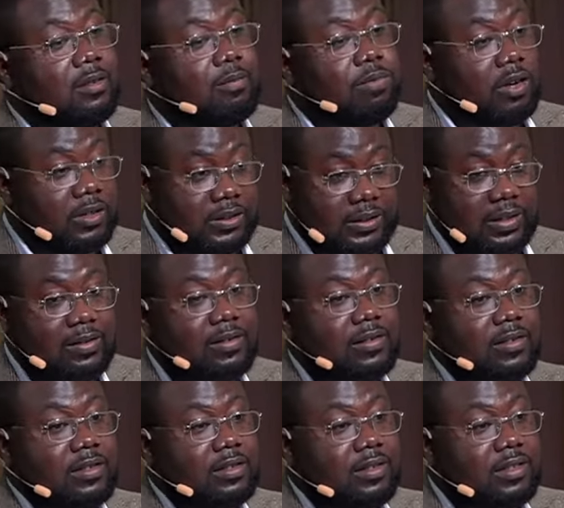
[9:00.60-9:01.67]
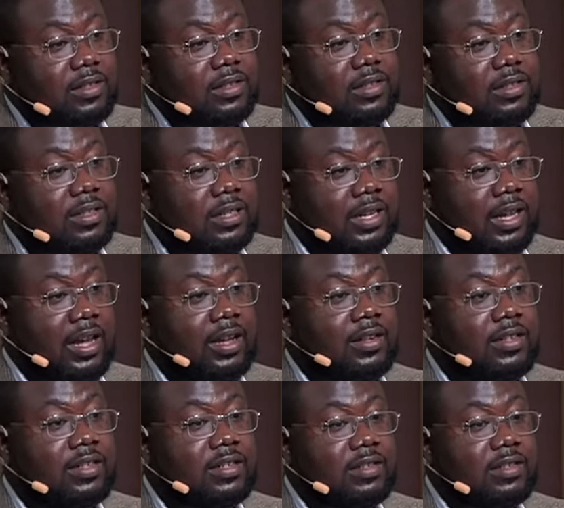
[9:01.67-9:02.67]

person in the end.